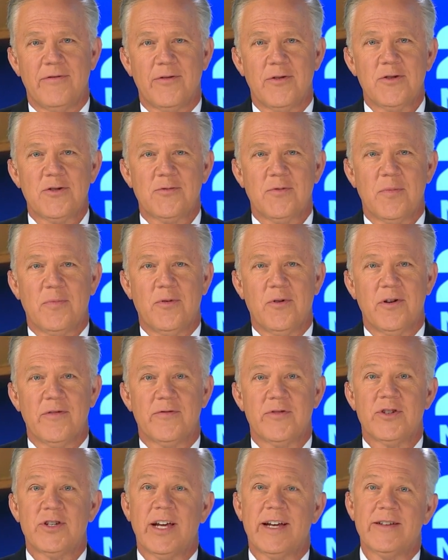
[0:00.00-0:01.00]
first report
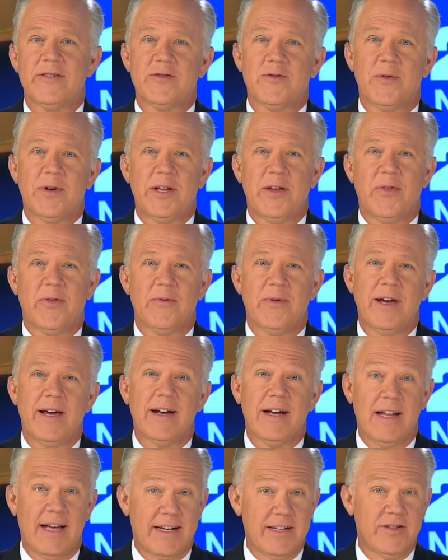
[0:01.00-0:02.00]
for Channel 23, and
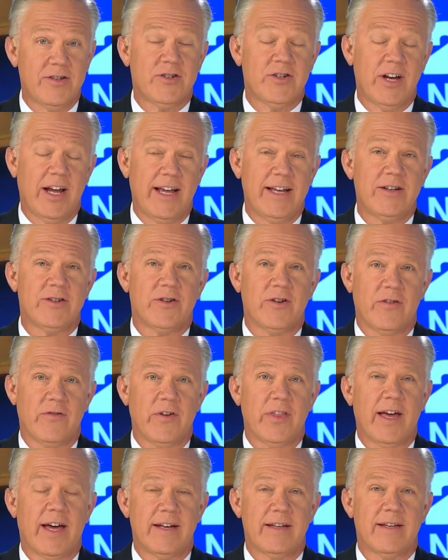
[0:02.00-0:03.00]
a lot has changed
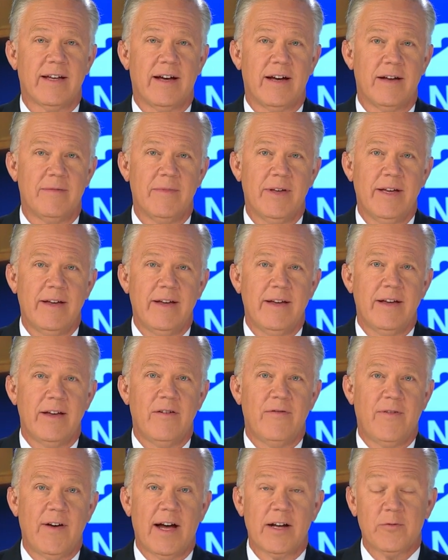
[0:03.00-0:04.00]
over that time.
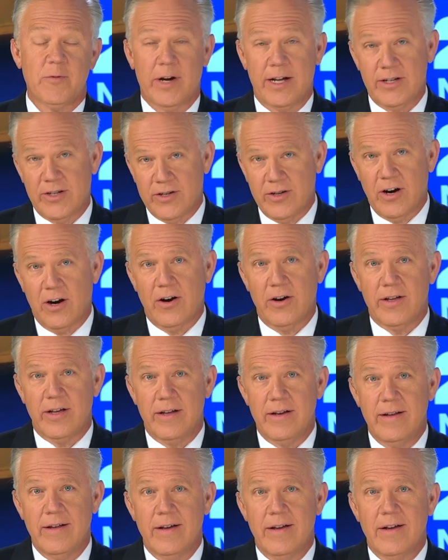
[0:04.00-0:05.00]
In fact, when I
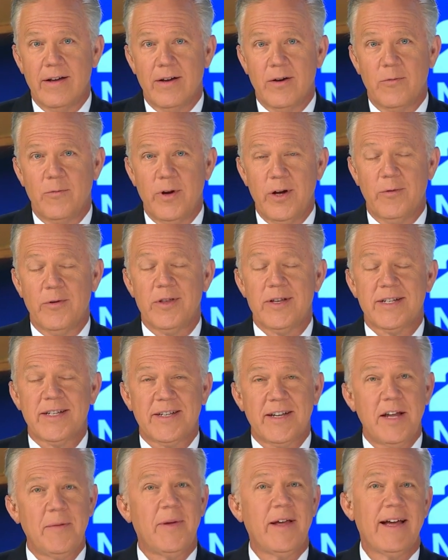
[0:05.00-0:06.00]
started, we were the
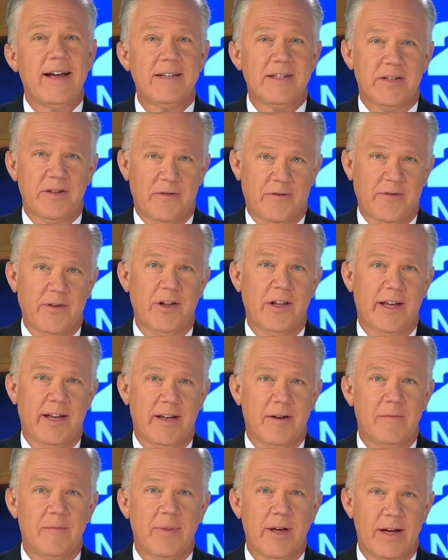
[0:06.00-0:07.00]
CBS
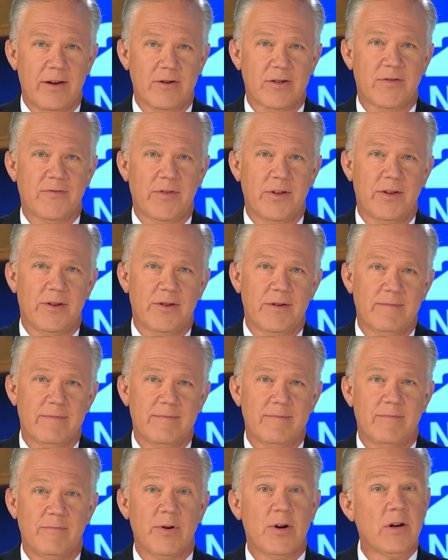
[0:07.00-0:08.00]
affiliate in Bakersfield.
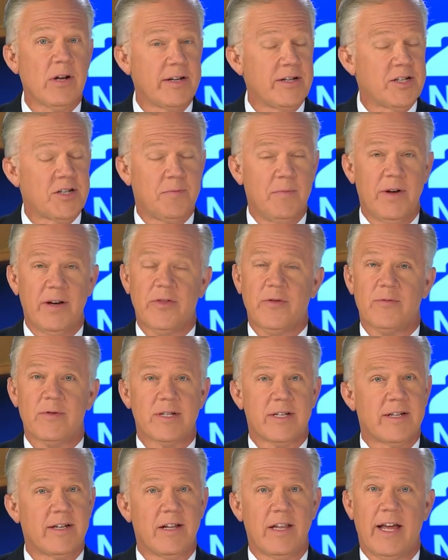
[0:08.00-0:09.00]
Burley Smith
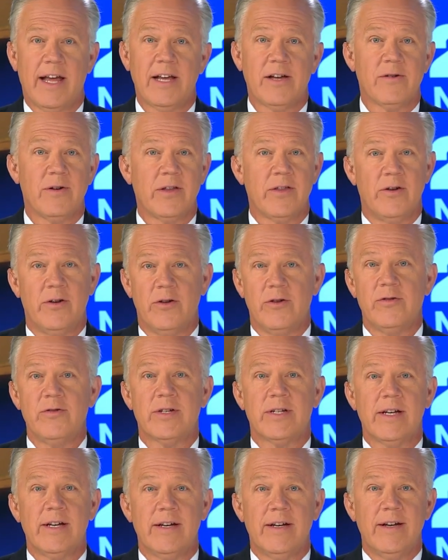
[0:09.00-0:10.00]
was still anchoring the
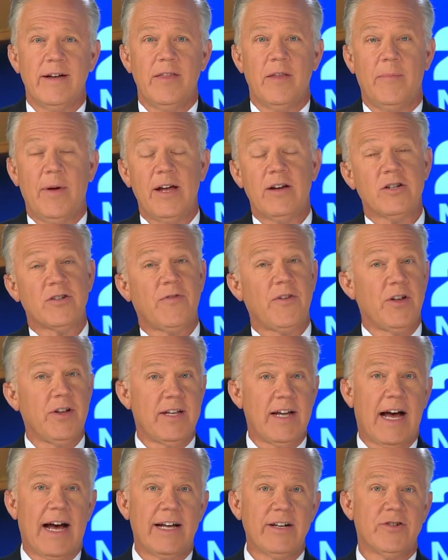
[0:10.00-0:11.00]
news. The Bakersfield
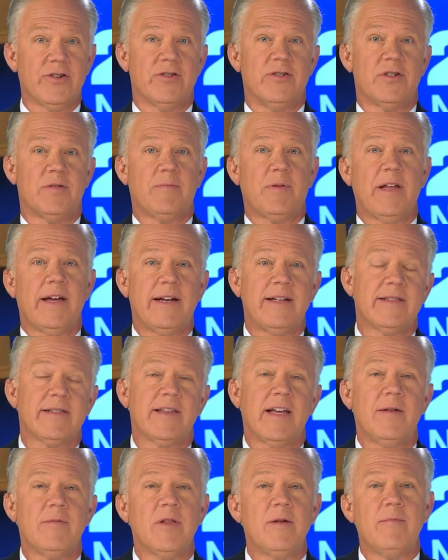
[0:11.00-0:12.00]
Dodgers played at
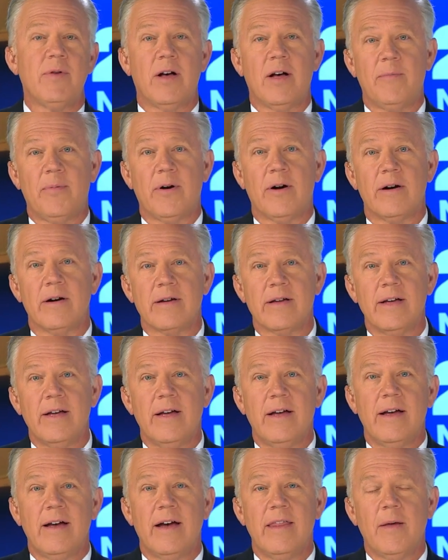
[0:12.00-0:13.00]
Sam Lynn Ballpark,
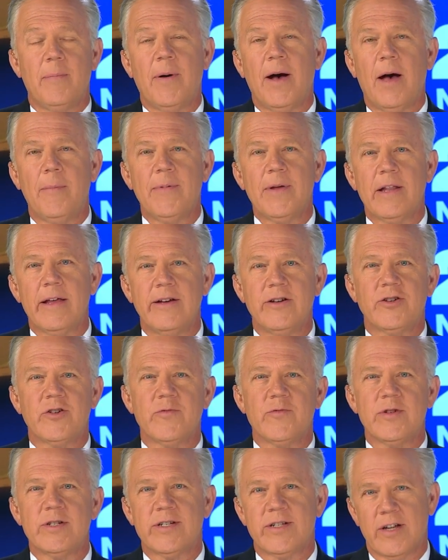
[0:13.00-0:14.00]
and the
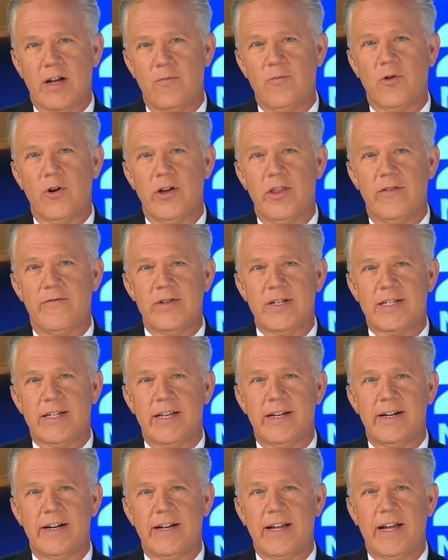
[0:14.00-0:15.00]
population was somewhere in the
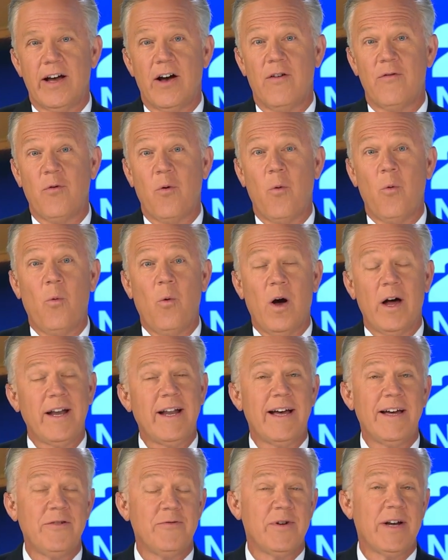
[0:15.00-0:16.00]
vicinity of
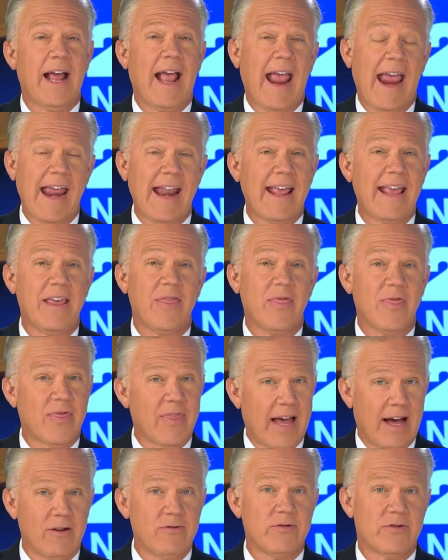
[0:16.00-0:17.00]

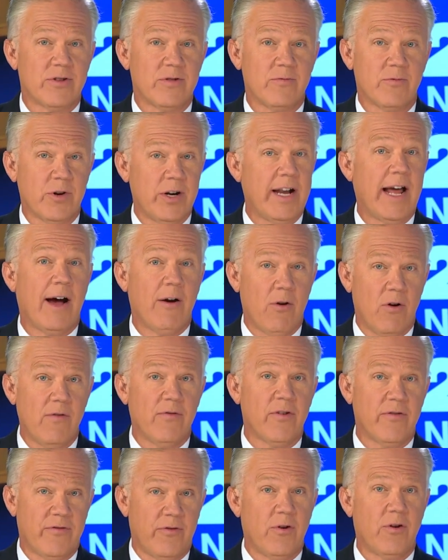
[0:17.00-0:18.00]
180,000. We're now
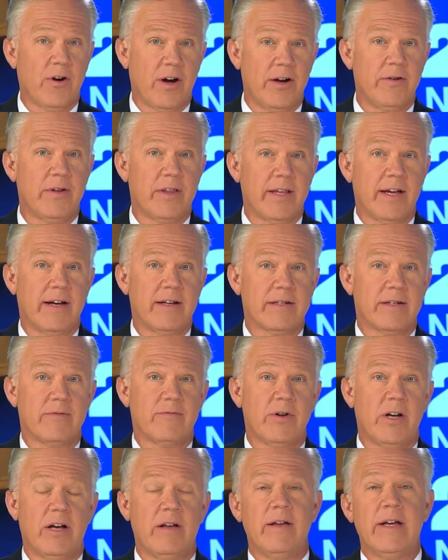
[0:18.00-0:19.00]
over 400,000.
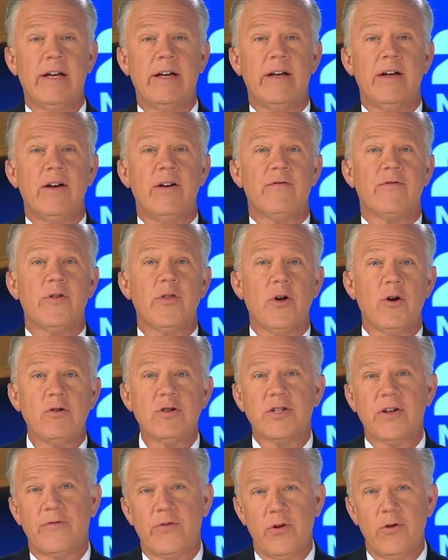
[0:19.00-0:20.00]
Well, for
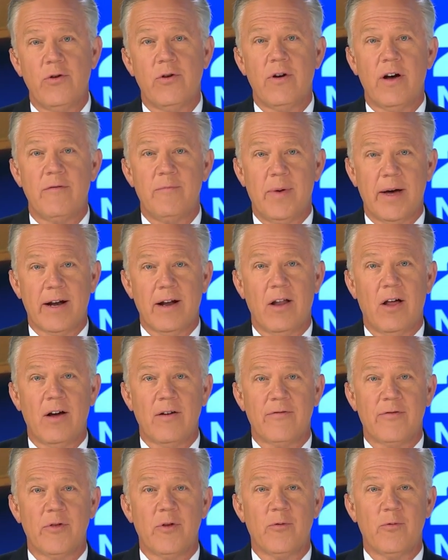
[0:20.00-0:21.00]
those of you who have been
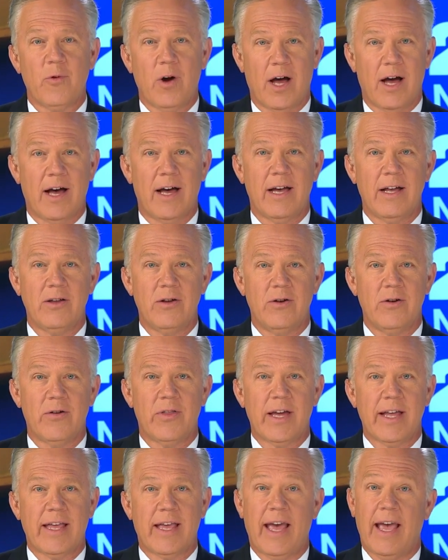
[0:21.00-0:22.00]
along for the ride, you know
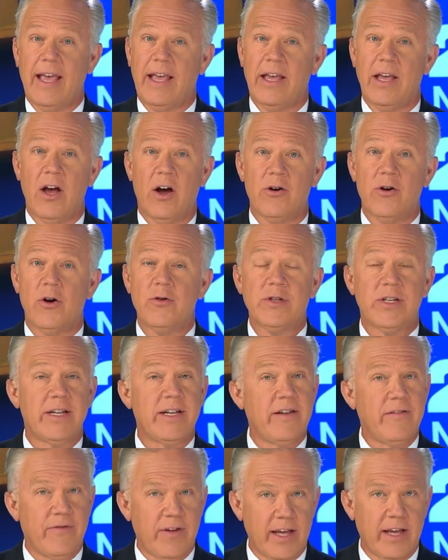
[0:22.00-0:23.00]
that KERO
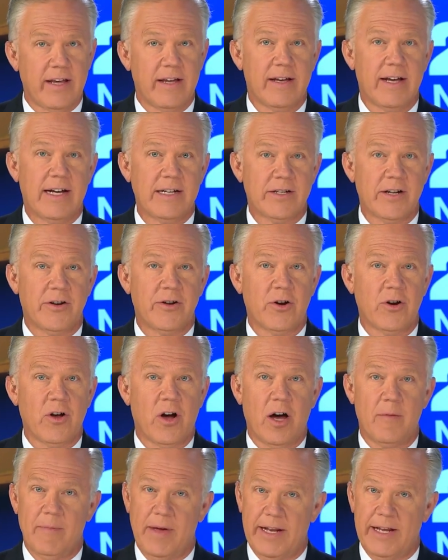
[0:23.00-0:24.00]
TV has
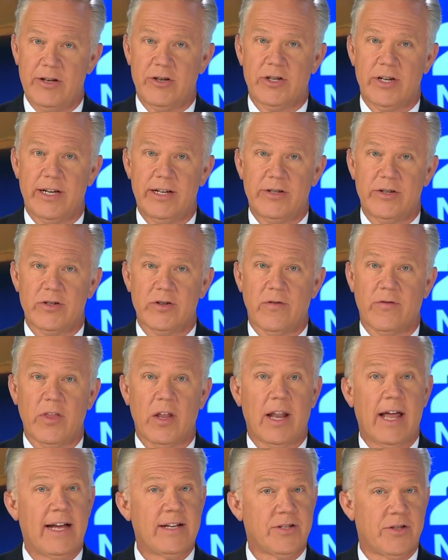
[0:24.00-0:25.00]
undergone many changes over the
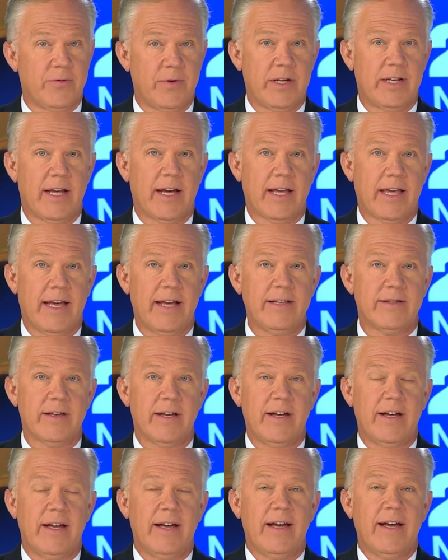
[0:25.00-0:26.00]
last three decades,
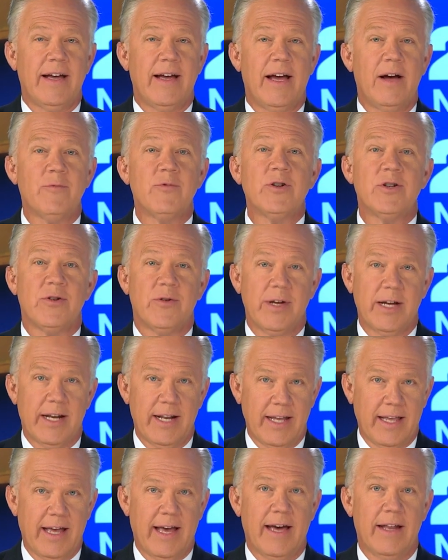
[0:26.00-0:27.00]
and we're doing it
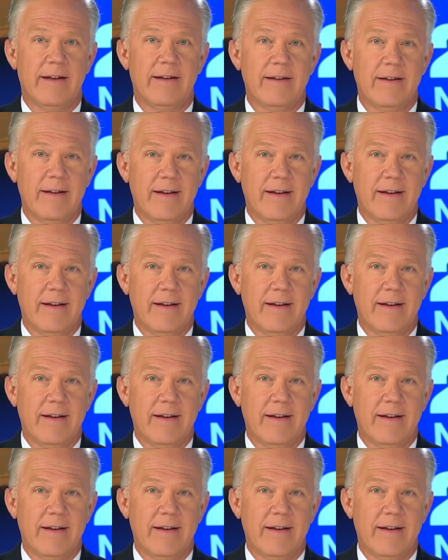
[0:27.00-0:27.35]
again.